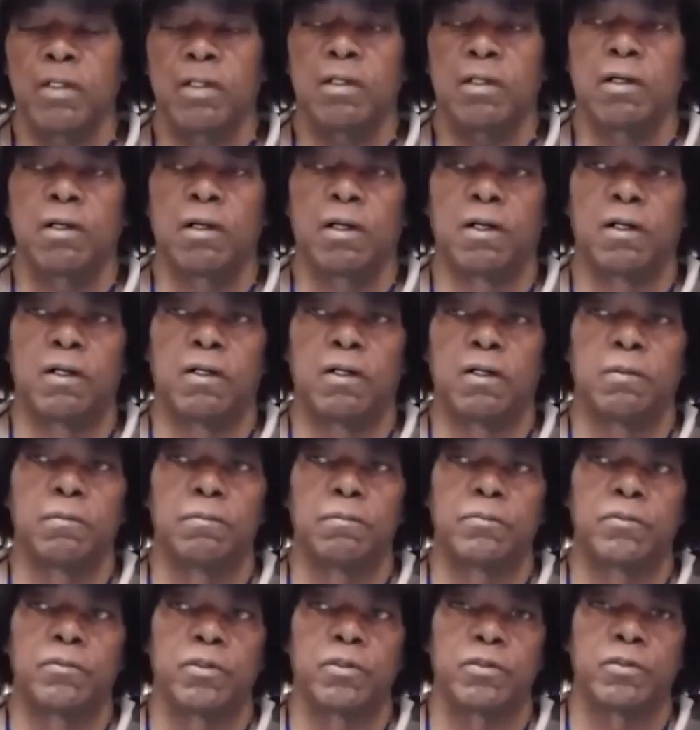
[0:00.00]

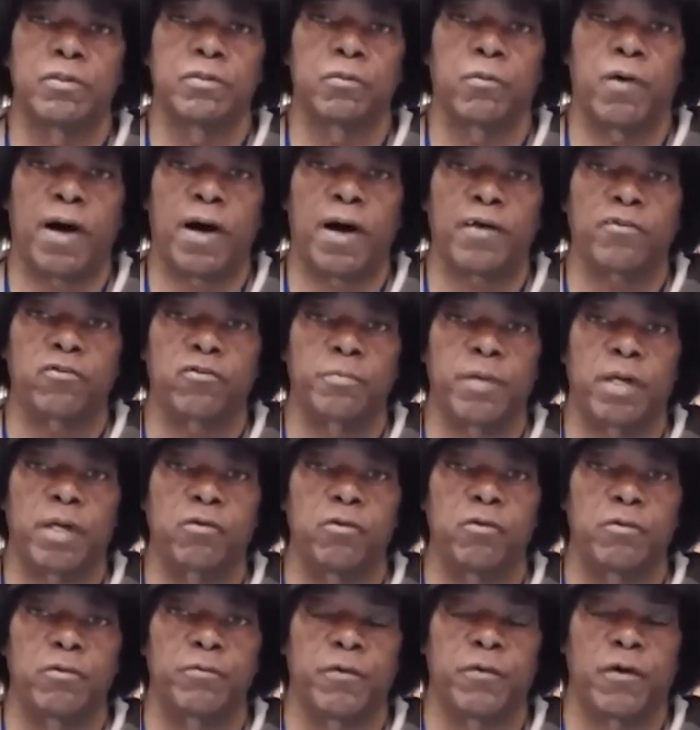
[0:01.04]
The wise men
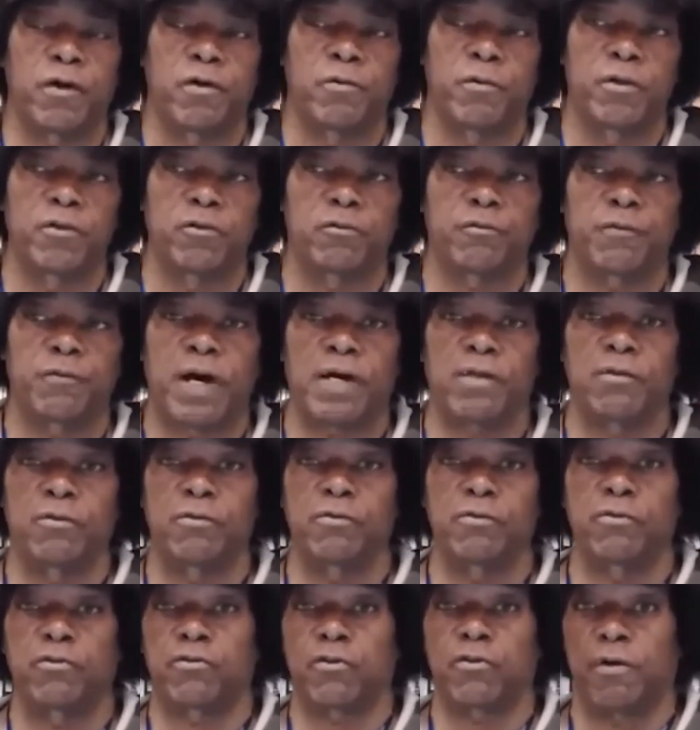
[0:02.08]
who have always
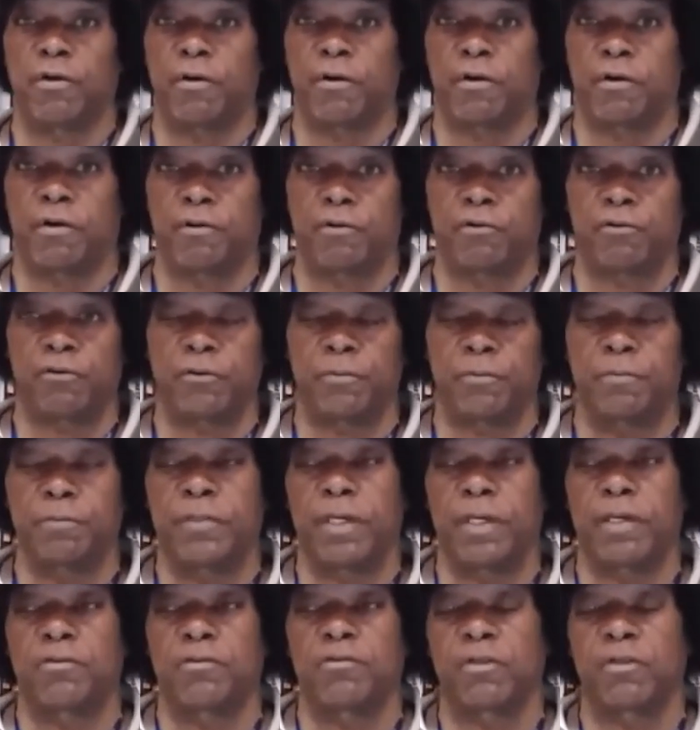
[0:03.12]
followed the stars,
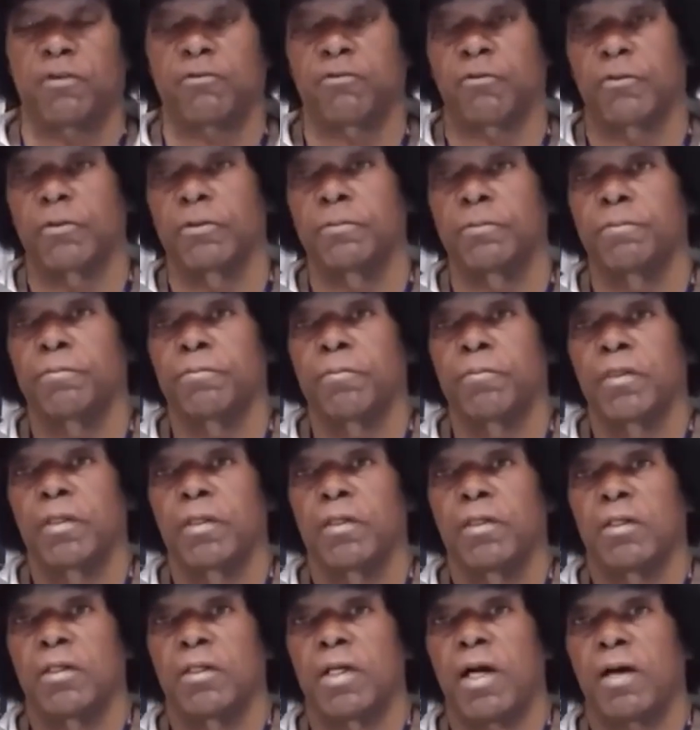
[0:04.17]
etc.
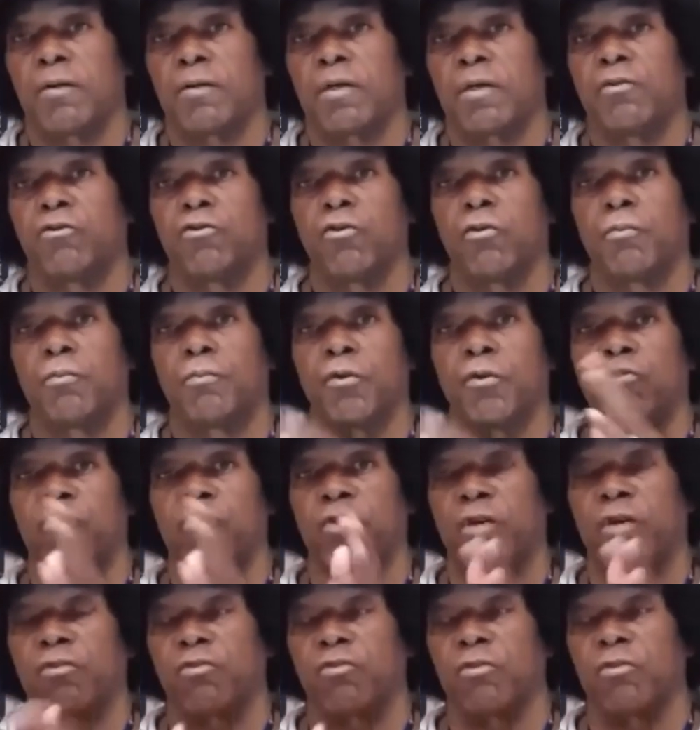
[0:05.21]
How they do
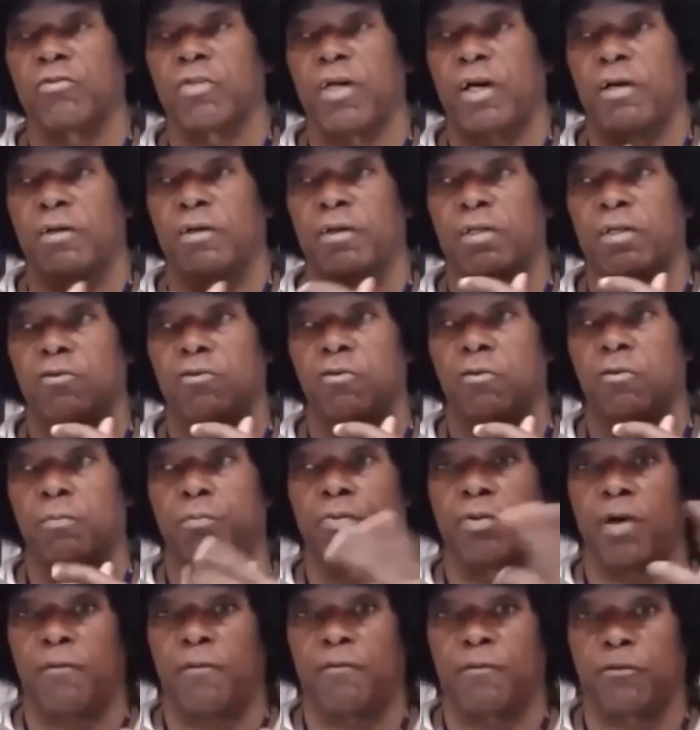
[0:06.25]
projections, how they do
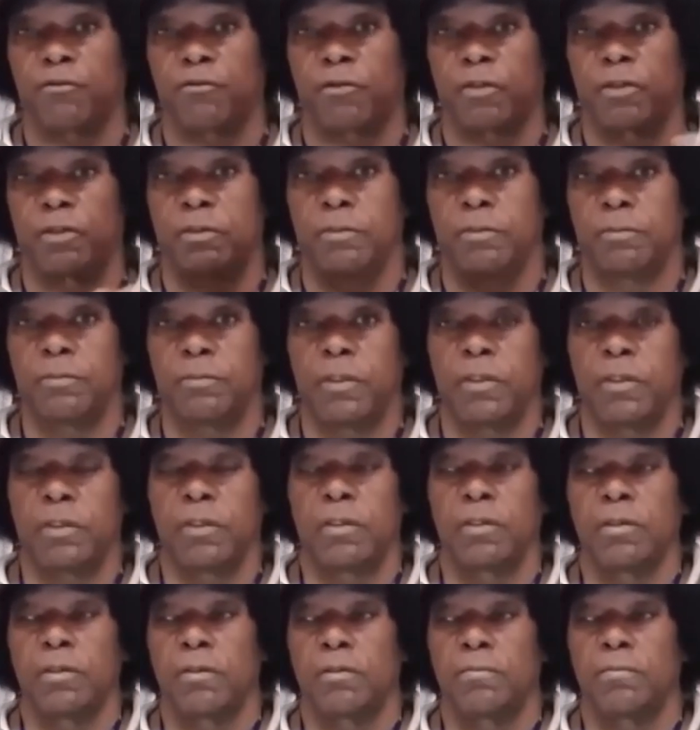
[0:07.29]
prophecy,
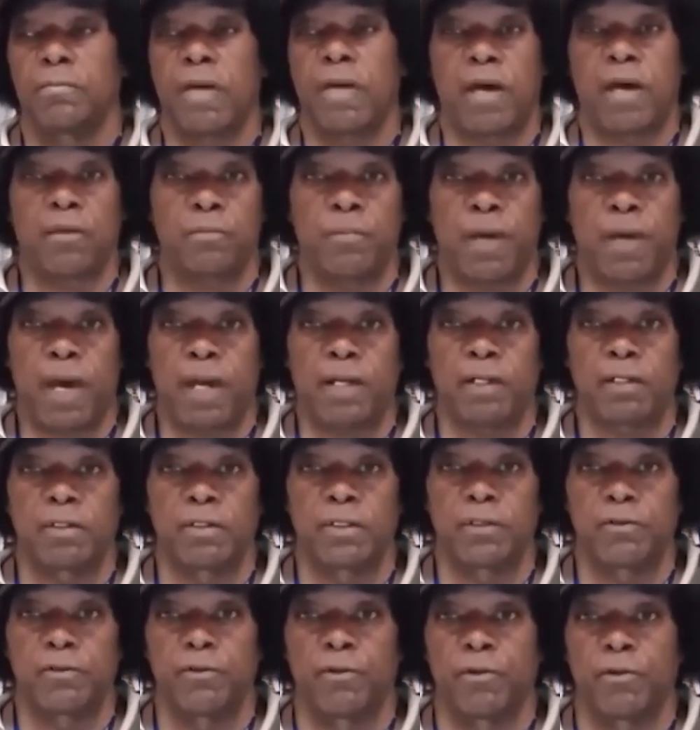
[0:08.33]
mathematically
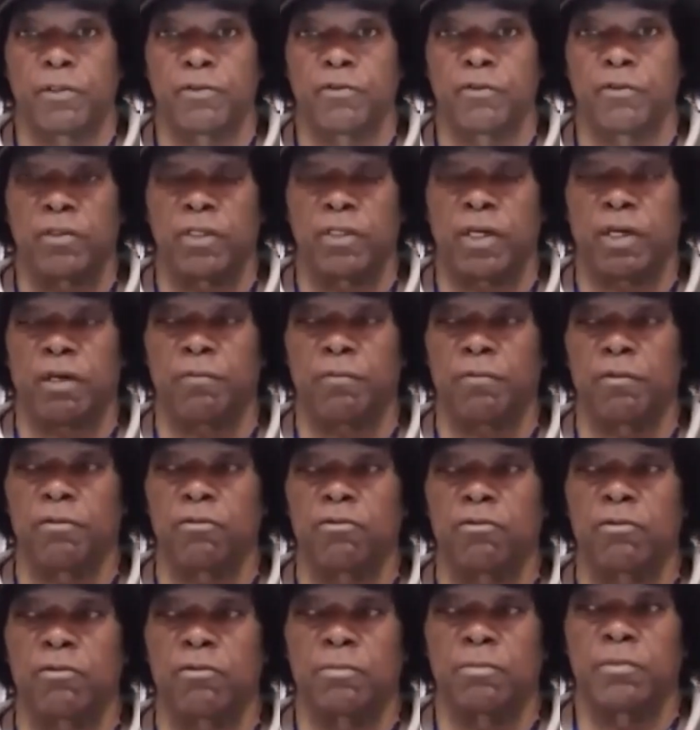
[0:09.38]
according to the
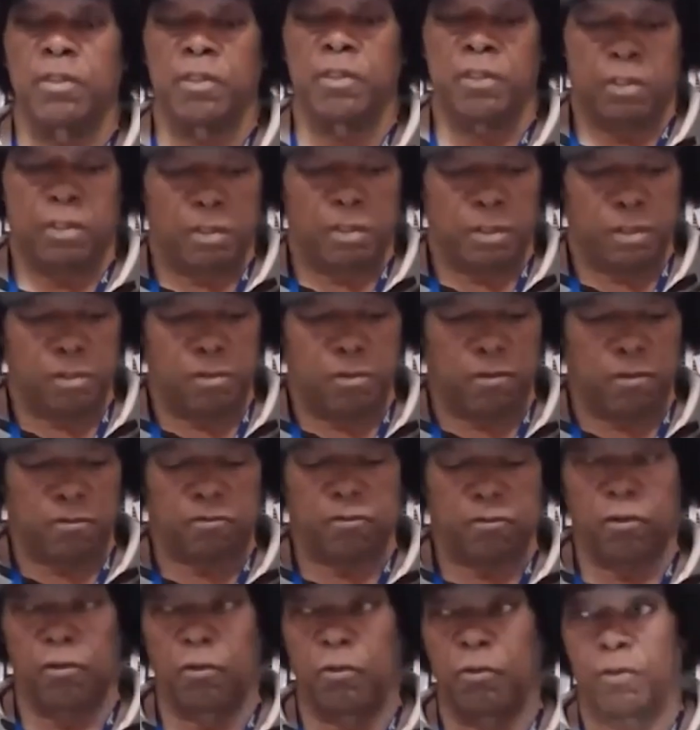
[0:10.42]
heavens, and
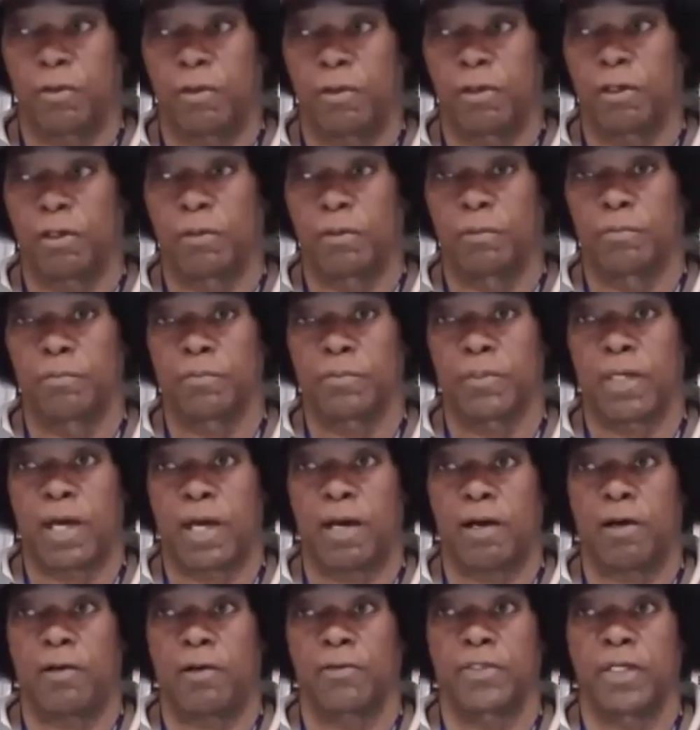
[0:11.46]
also
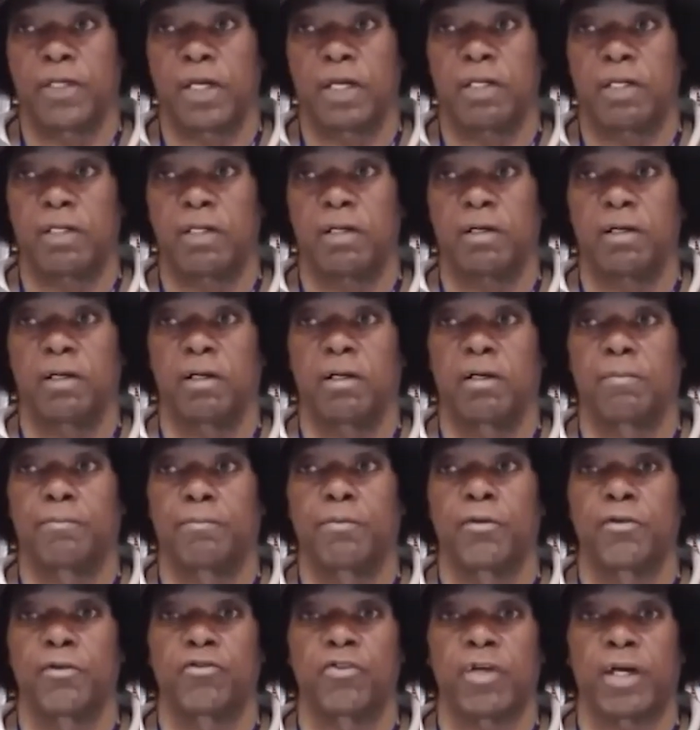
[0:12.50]
how they
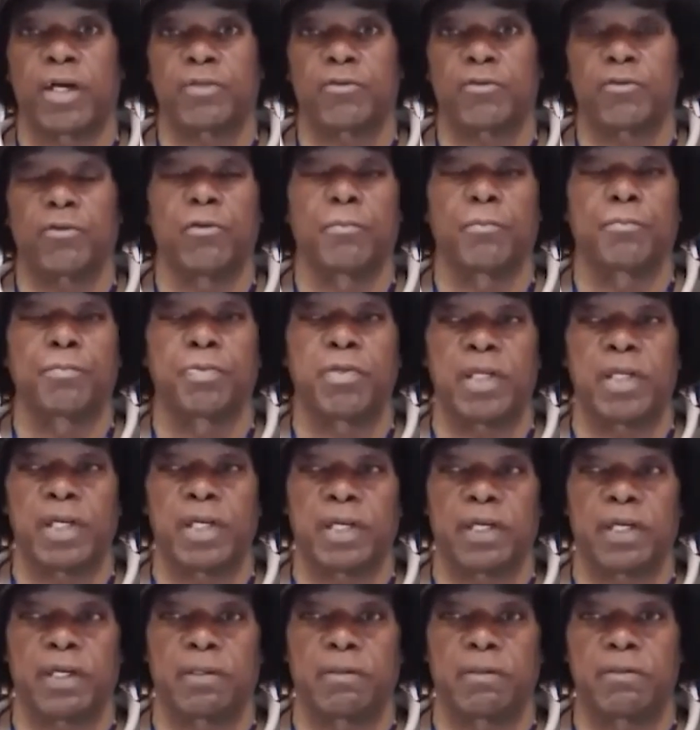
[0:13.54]
project or
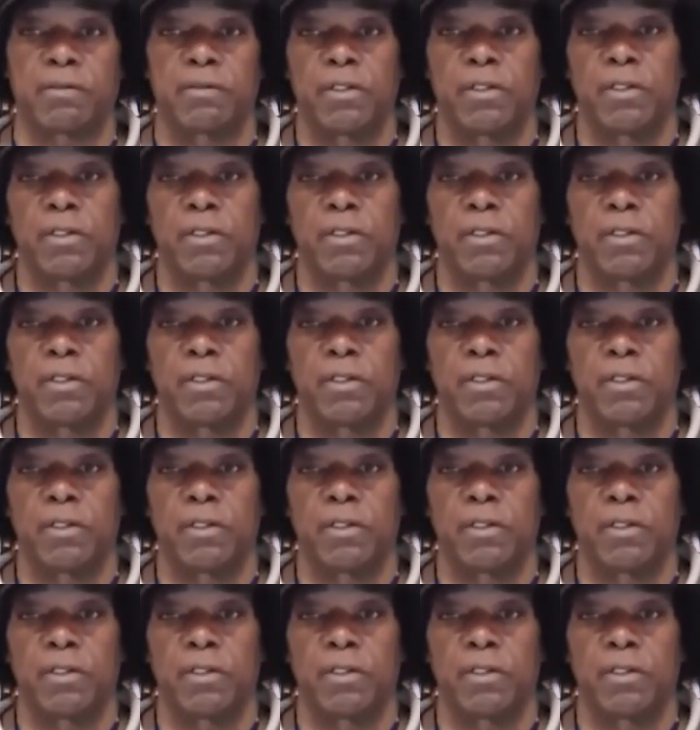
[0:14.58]
plan